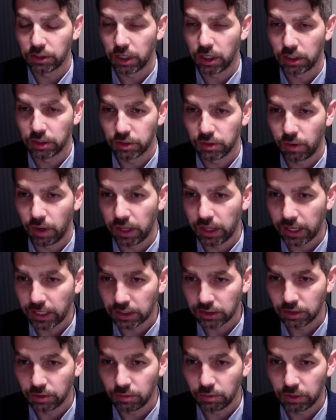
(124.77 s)
So I like to,
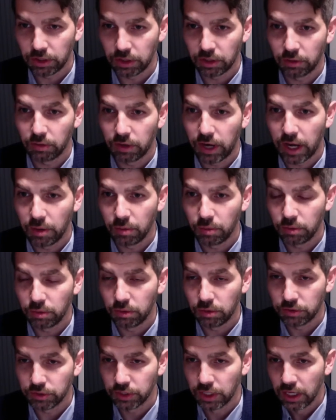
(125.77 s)
with the ground rules,
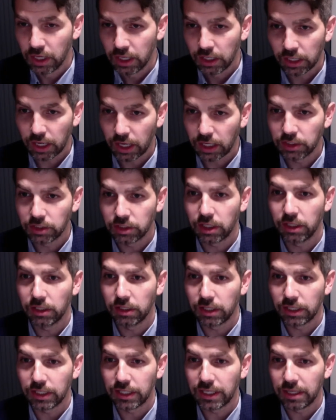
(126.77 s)
kind of start the
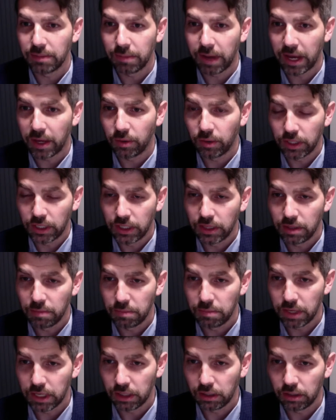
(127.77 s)
team out in the
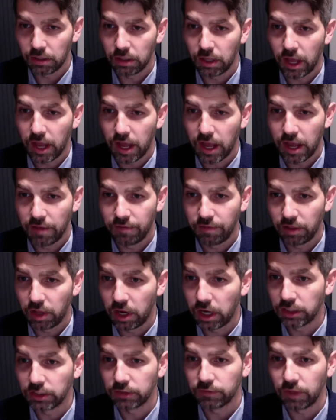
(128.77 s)
middle of a large
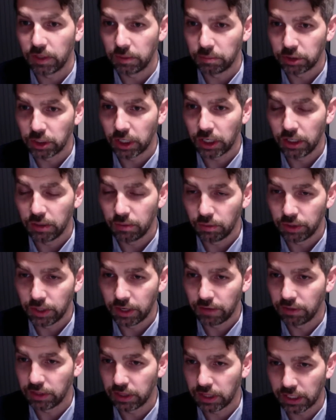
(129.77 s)
flip chart with
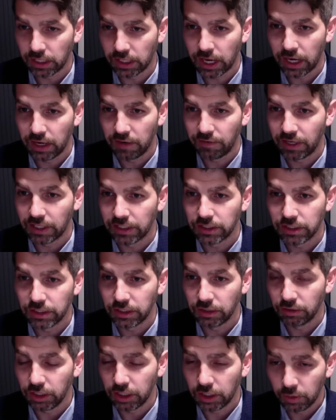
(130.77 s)
everything kind of at
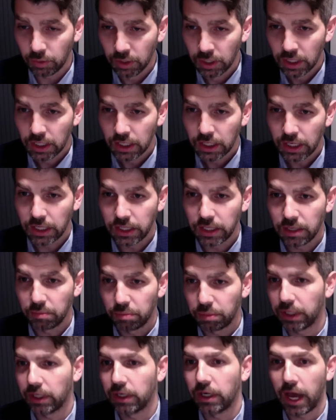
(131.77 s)
zero, and then
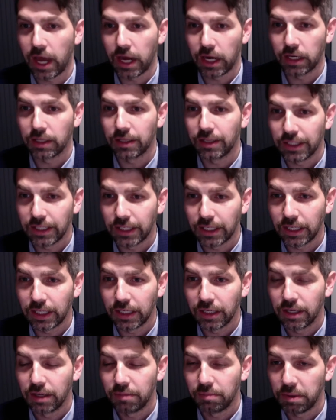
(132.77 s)
periodically,
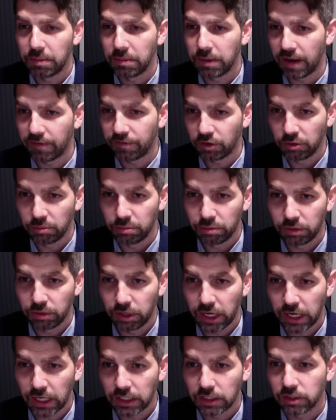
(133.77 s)
maybe after
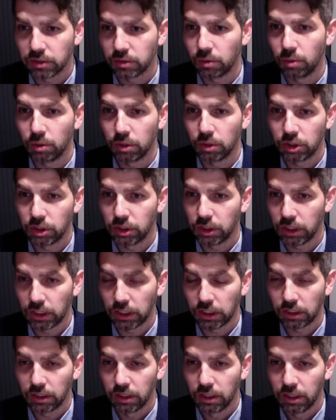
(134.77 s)
breaks or during